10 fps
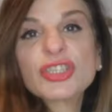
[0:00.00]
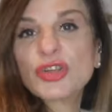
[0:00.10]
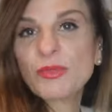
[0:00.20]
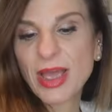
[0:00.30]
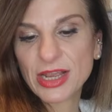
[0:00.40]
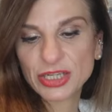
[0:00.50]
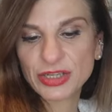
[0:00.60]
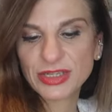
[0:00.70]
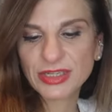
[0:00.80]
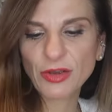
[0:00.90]
to match
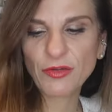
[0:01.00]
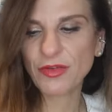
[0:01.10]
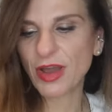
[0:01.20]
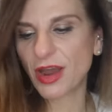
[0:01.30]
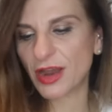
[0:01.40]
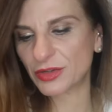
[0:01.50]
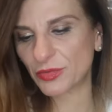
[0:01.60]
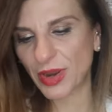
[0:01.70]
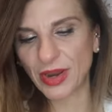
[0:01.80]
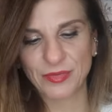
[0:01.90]
the silver
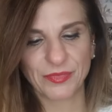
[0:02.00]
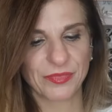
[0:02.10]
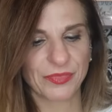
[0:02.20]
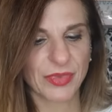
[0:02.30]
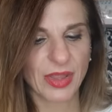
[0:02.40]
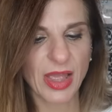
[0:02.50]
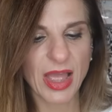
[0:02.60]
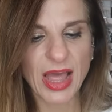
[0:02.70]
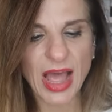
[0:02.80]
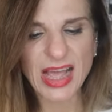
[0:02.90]
hardware.
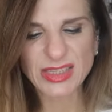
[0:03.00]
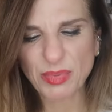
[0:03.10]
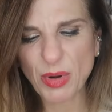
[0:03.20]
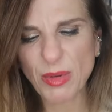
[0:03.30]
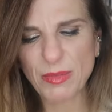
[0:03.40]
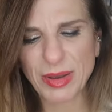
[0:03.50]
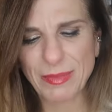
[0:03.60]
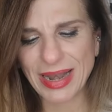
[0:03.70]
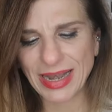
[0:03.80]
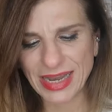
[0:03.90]
As probably
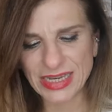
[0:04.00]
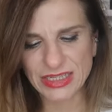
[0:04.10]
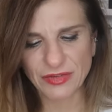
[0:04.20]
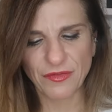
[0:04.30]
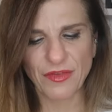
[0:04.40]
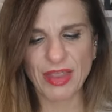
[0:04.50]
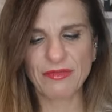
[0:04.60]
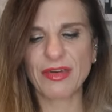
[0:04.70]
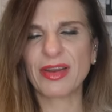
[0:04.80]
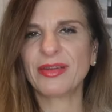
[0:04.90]
my least
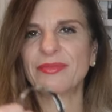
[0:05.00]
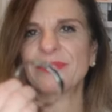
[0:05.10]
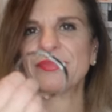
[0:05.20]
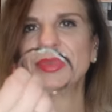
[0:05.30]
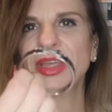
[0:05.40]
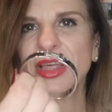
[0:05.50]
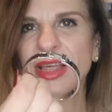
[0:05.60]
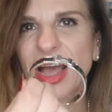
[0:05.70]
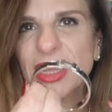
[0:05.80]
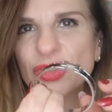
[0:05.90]
favourite,
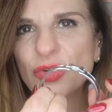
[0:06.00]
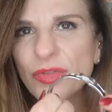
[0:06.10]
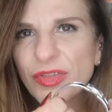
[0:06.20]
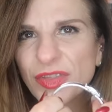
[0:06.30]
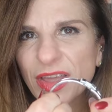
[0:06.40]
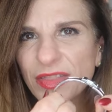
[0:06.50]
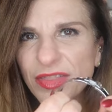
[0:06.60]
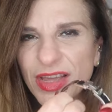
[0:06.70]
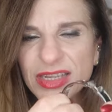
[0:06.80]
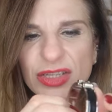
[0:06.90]
I don't
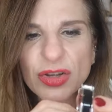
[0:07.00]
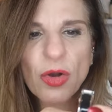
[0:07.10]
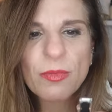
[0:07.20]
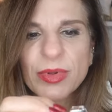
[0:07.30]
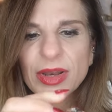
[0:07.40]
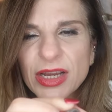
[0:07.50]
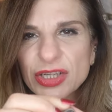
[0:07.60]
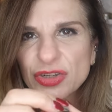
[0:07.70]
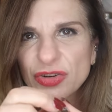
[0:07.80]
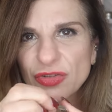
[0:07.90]
think this
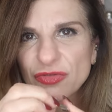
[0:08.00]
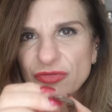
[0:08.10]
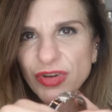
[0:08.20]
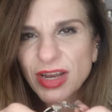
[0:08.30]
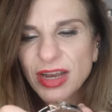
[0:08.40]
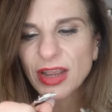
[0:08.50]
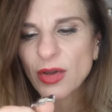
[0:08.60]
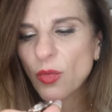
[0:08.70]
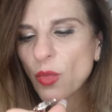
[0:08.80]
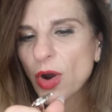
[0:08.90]
combination
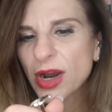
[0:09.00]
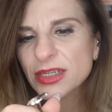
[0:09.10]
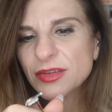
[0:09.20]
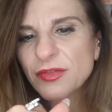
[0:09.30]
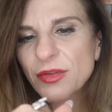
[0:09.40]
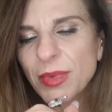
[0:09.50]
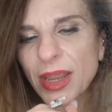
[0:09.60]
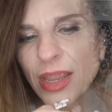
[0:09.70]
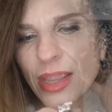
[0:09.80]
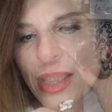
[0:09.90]
really works for
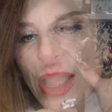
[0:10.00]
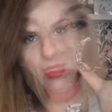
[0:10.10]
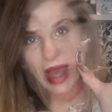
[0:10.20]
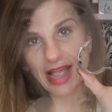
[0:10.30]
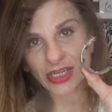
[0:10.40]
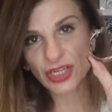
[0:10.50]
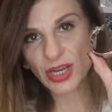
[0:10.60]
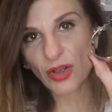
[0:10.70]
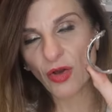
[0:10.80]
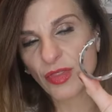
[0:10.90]
me. I
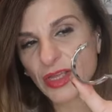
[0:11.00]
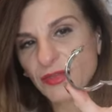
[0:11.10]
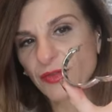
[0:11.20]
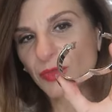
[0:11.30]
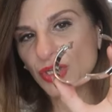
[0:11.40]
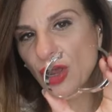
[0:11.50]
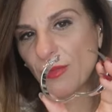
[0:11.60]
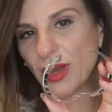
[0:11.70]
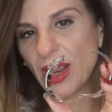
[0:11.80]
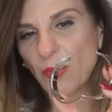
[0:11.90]
actually got this from
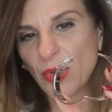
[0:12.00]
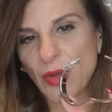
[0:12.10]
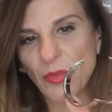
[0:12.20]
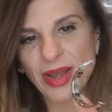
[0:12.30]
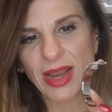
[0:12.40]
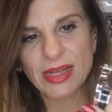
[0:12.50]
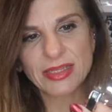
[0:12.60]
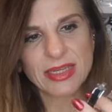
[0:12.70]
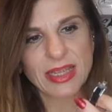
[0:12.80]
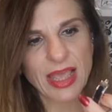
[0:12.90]
Germany, and when I went
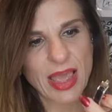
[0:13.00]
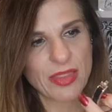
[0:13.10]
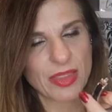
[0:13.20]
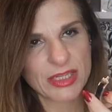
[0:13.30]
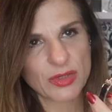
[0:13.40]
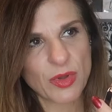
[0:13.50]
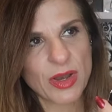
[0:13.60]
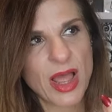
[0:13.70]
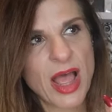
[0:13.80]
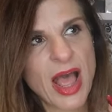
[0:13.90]
in to get this one,